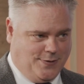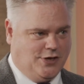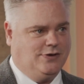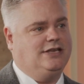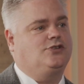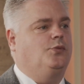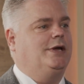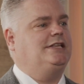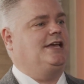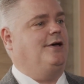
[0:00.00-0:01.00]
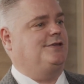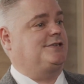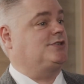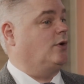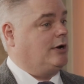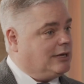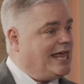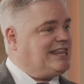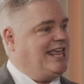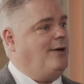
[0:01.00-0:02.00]
you need to retell the story or
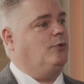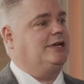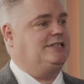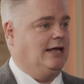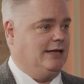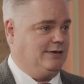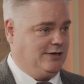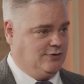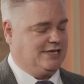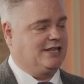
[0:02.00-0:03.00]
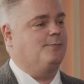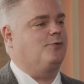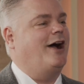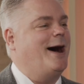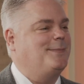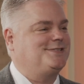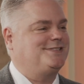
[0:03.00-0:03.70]
let them retell it using the props.